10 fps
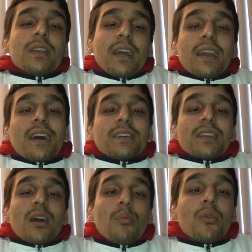Yeah, guys, I
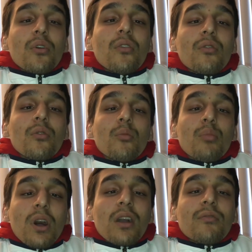got pulled over a
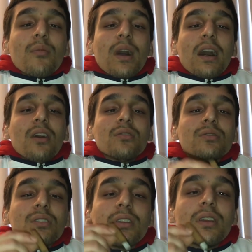block from my
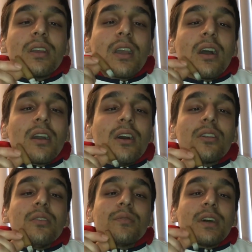house and got caught
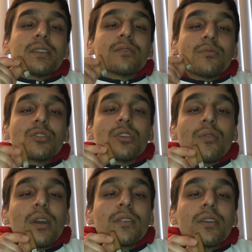up. That's some shit
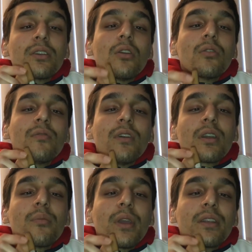right there. Going to
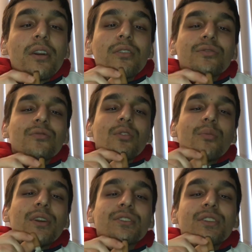fucking McDonald's for the
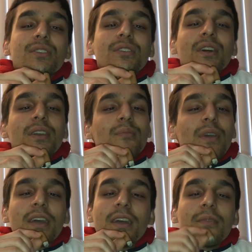munchies. Like,
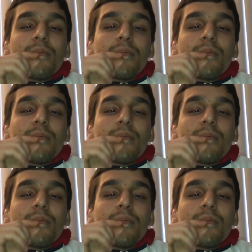man.